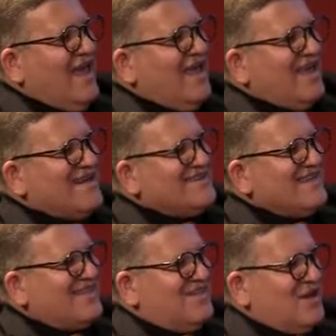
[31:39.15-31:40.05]
And
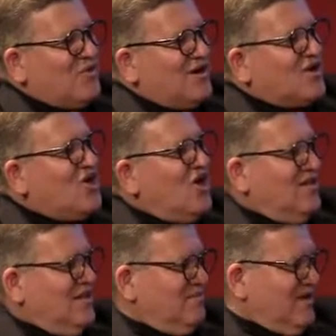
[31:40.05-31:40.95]
then we're going to
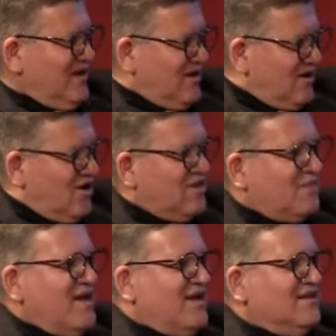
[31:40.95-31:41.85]
call up all
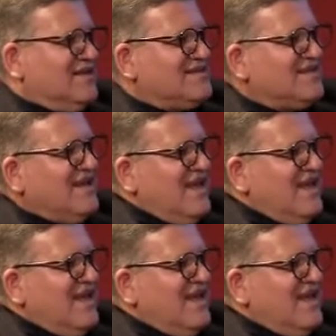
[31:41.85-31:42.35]
the panelists